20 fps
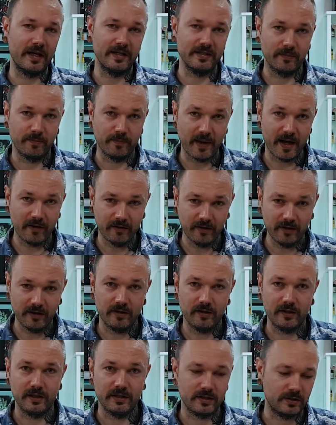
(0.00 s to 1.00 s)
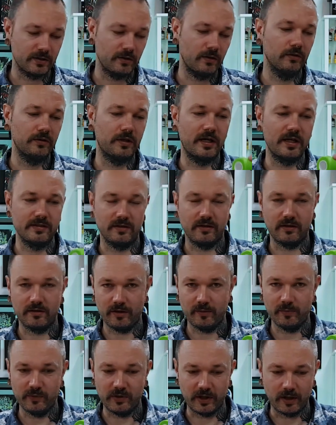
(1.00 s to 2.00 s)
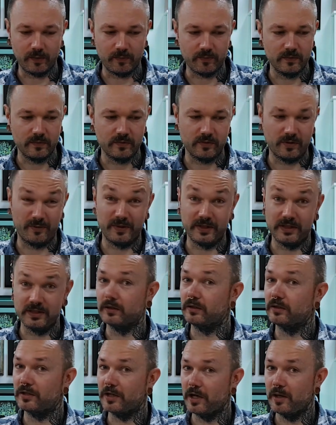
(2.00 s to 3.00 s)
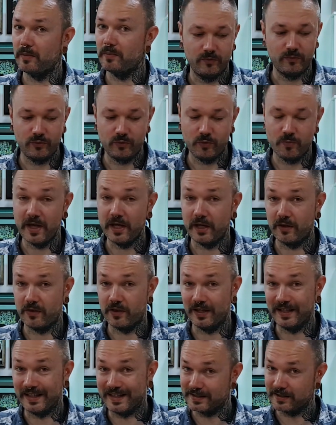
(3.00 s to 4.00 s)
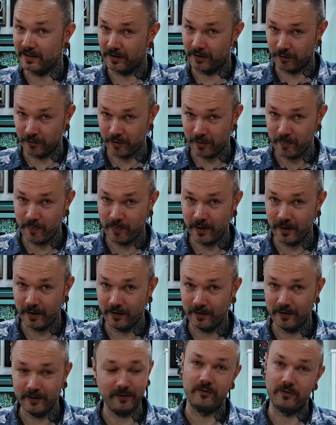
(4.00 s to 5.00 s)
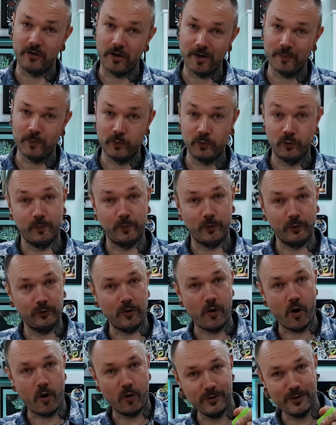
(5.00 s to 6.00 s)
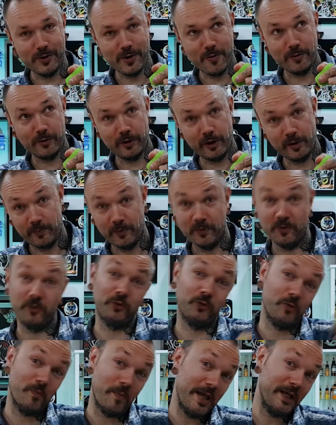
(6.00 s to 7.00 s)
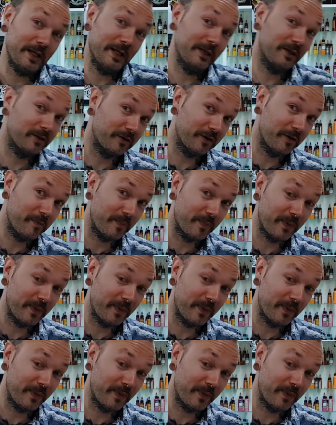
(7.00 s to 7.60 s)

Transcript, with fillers: as a barrier, it's sold as a grip tape. So it's a tape to make things grip better, tape to put on your grip to make it grip